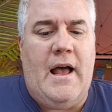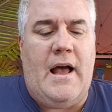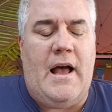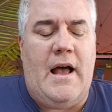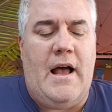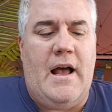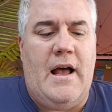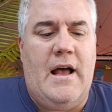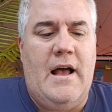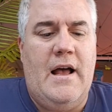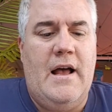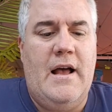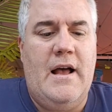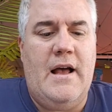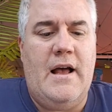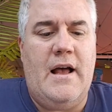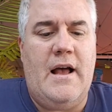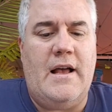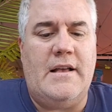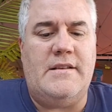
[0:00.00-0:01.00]
uh,
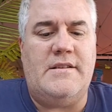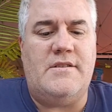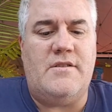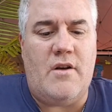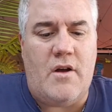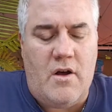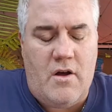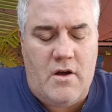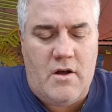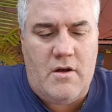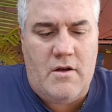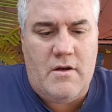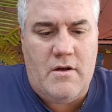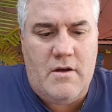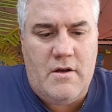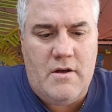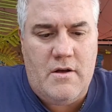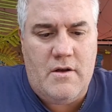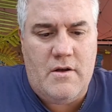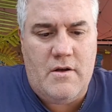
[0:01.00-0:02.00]
I saw,
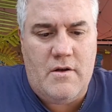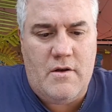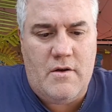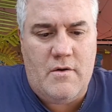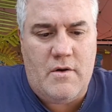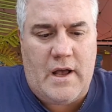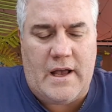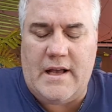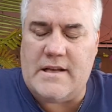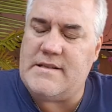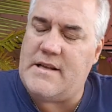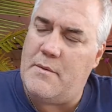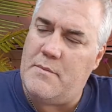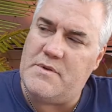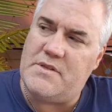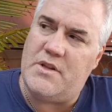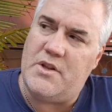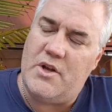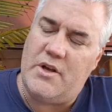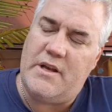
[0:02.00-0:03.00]
I guess I
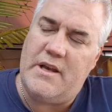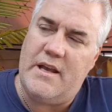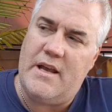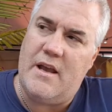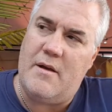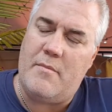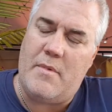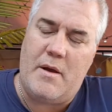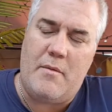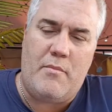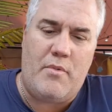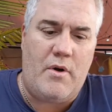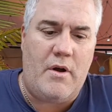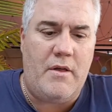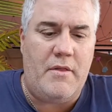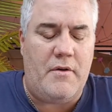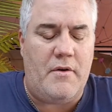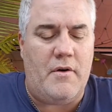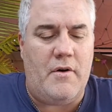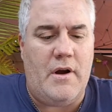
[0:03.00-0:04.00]
was looking at my
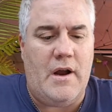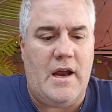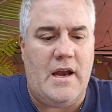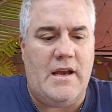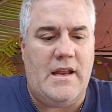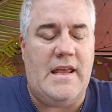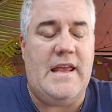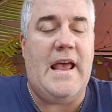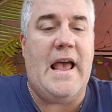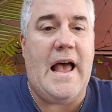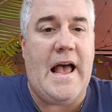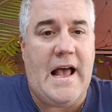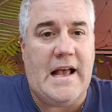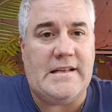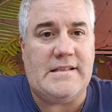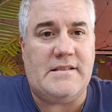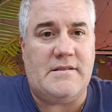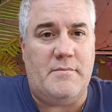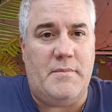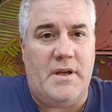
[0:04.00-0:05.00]
brother and he
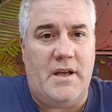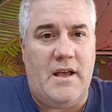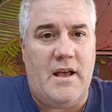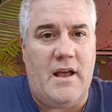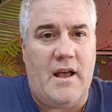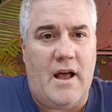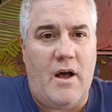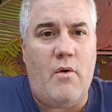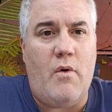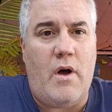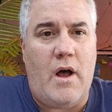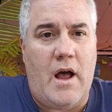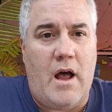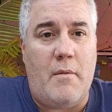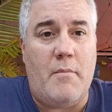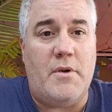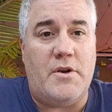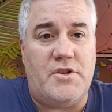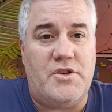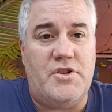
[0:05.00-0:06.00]
asked me, How,
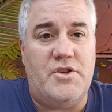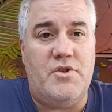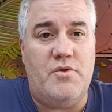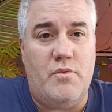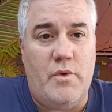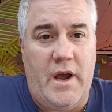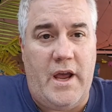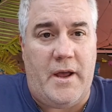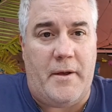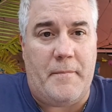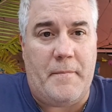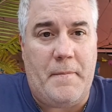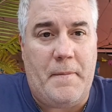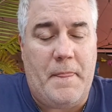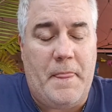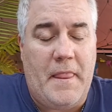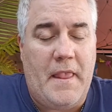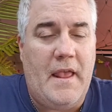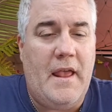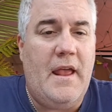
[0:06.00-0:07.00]
how much do you weigh?
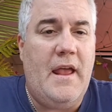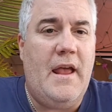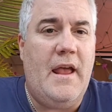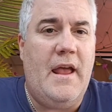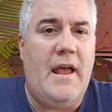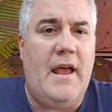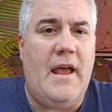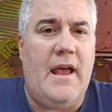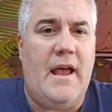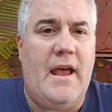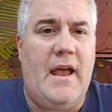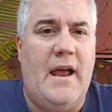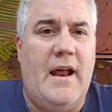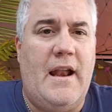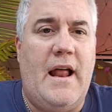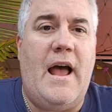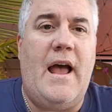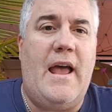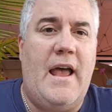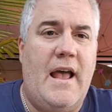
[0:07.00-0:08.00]

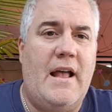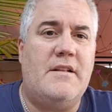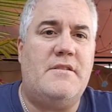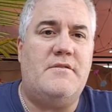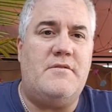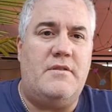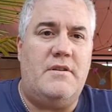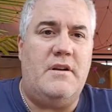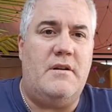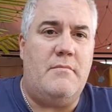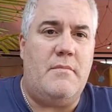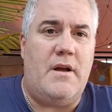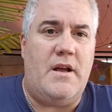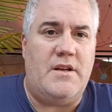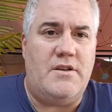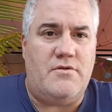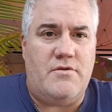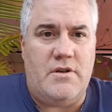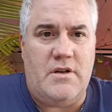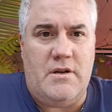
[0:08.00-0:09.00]
And I answered in my
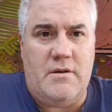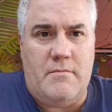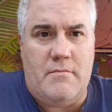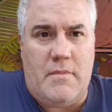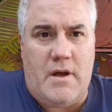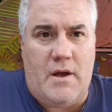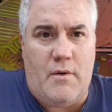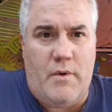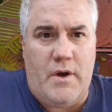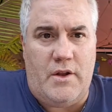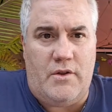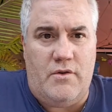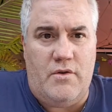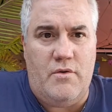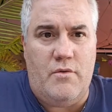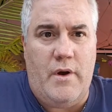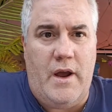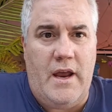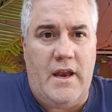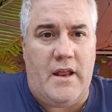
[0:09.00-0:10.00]
dream, I weigh
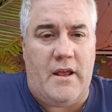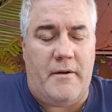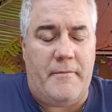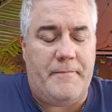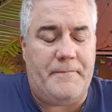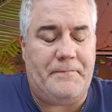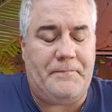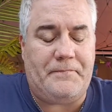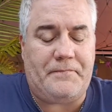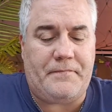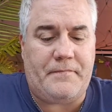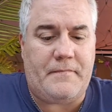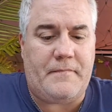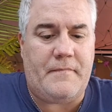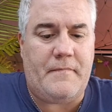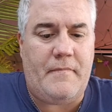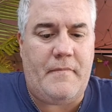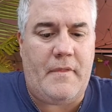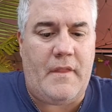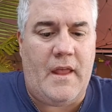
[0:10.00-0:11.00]
280.
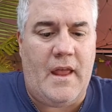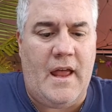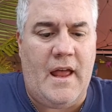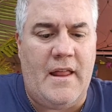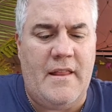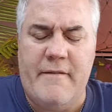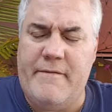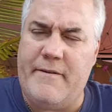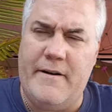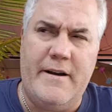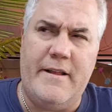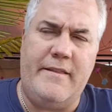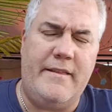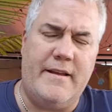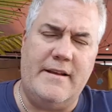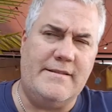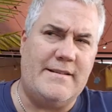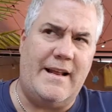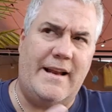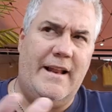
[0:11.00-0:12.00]
Uh, the funny
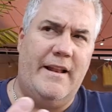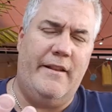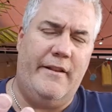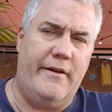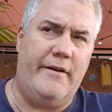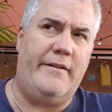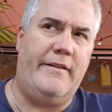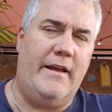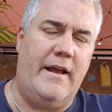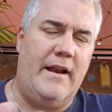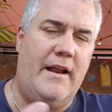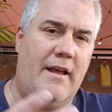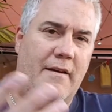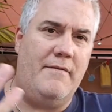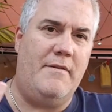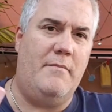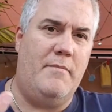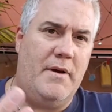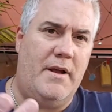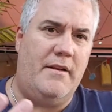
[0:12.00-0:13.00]
thing is, I didn't look that
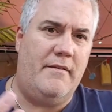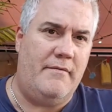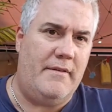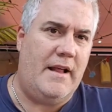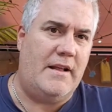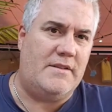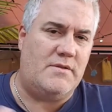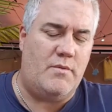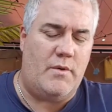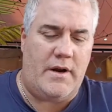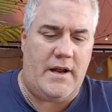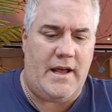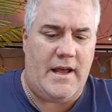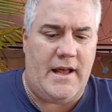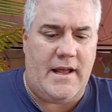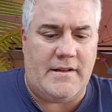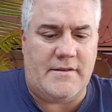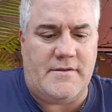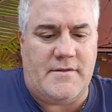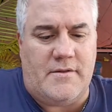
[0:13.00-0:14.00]
heavy, but that's what I
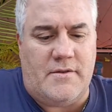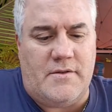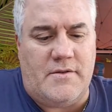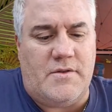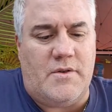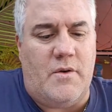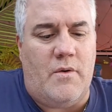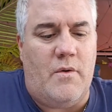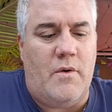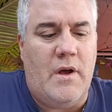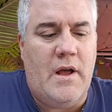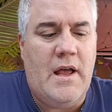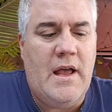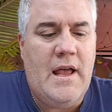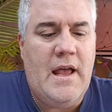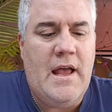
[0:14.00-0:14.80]
answered. So